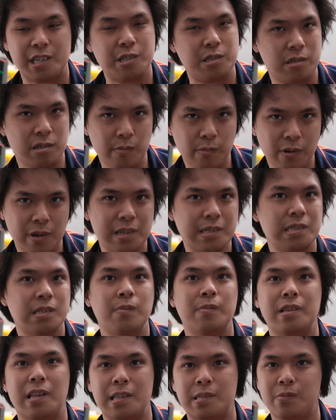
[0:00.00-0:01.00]
like
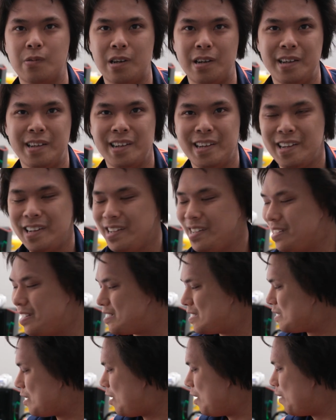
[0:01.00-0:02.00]
consumerism, and that's what
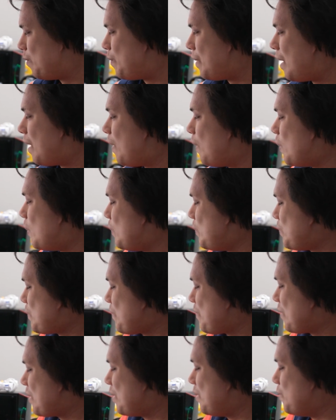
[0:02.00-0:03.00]
this is all about.
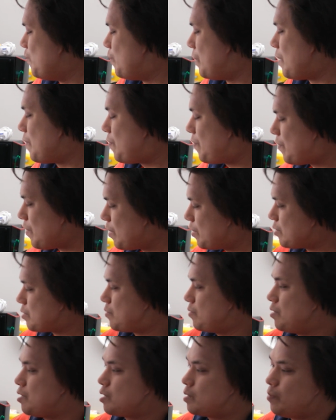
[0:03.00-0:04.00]
But it
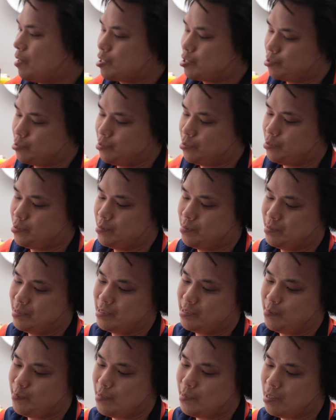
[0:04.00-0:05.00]
feels really special
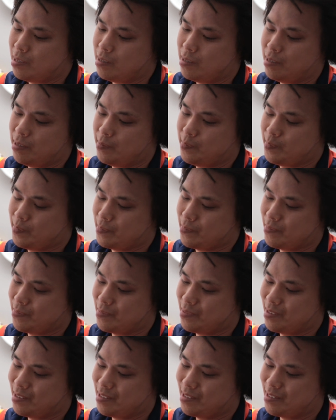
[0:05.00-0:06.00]
to be
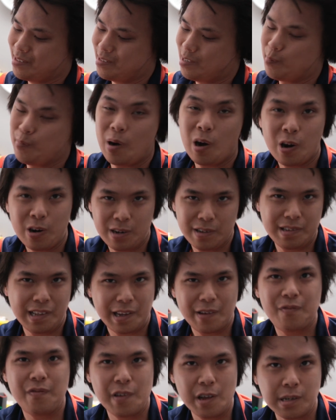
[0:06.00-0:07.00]
a part of,
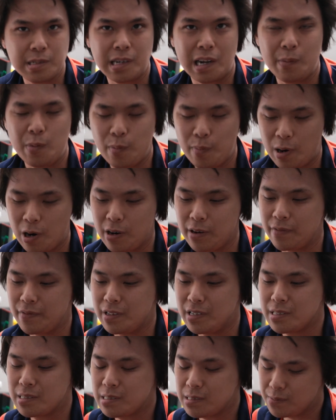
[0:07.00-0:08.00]
like, it feels like I'm a part
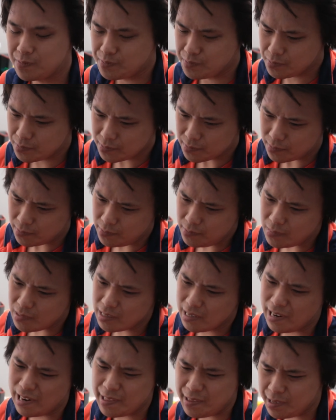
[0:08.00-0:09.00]
of this.
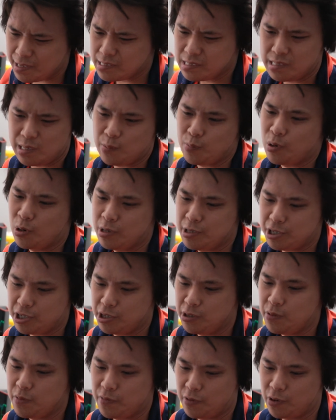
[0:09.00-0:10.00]
And I think this is an
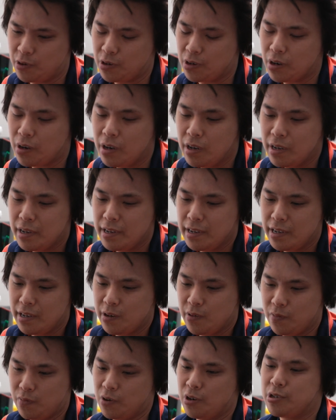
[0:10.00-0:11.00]
important shoe for
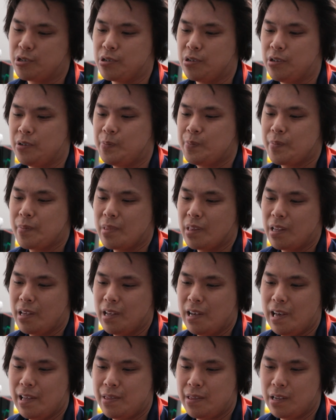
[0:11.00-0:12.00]
Virgil.
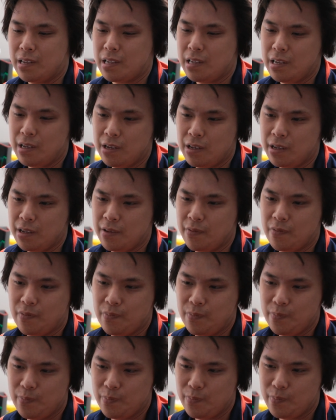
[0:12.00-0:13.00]
I think a
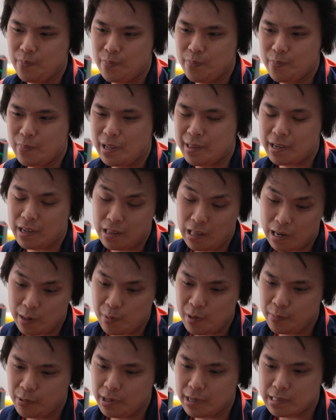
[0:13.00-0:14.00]

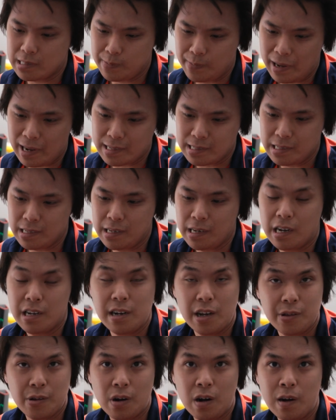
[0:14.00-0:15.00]
lot of people expected
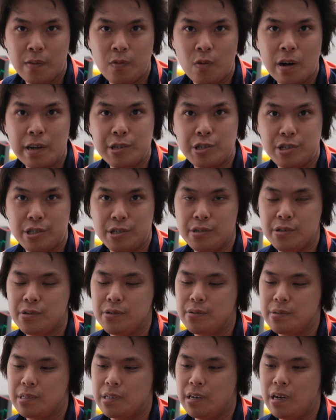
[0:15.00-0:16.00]
another off-white
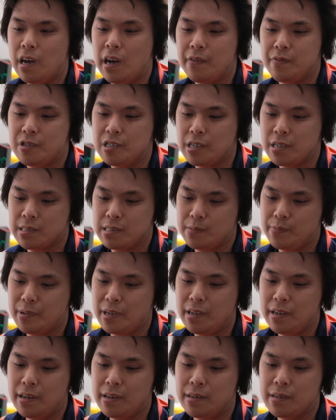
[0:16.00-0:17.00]
shoe to have
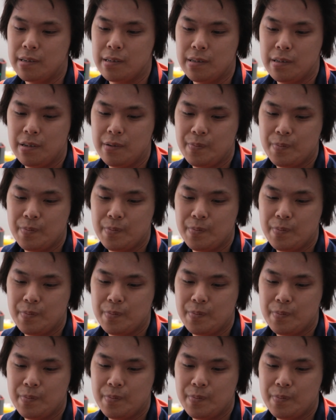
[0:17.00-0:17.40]
just been